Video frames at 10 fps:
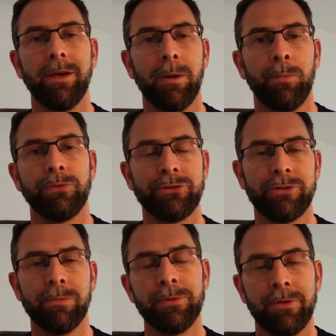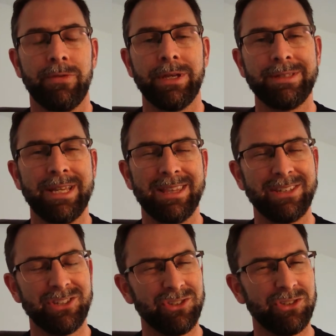up on some of the things here
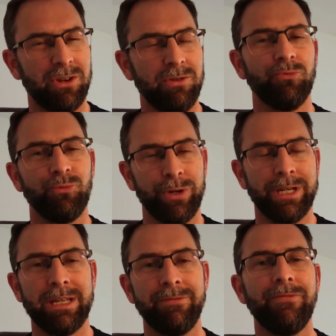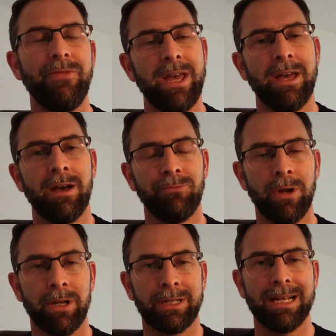that don't really fit
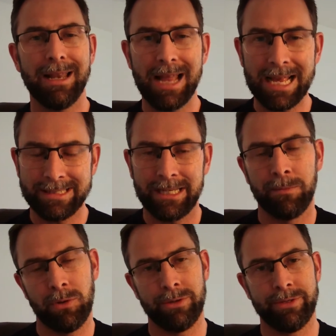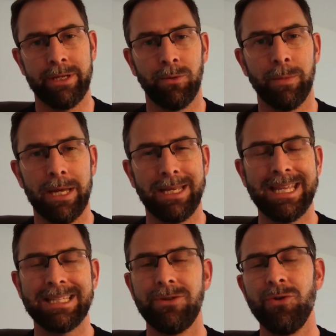a classic plantar heel pain.
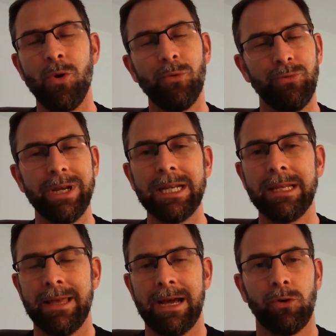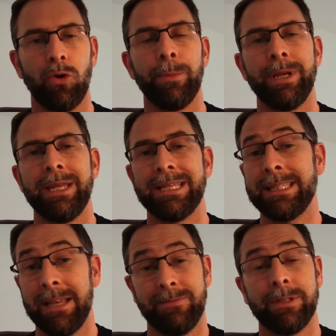It's not really that common in a
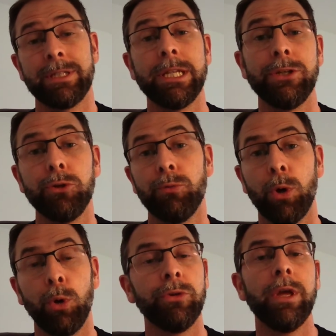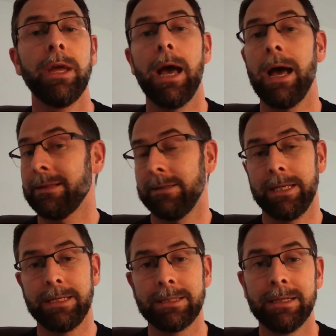17-year-old athlete.